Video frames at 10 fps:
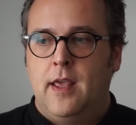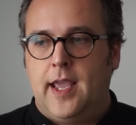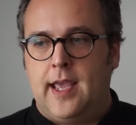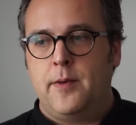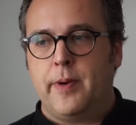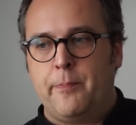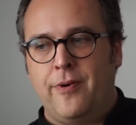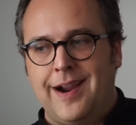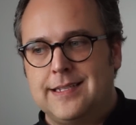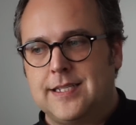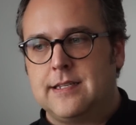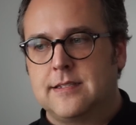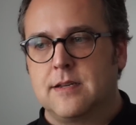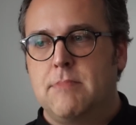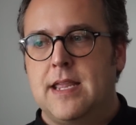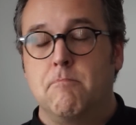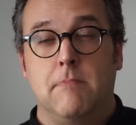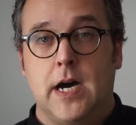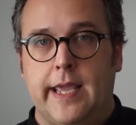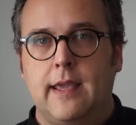And by price, he doesn't mean
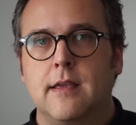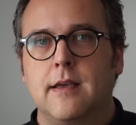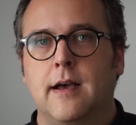money.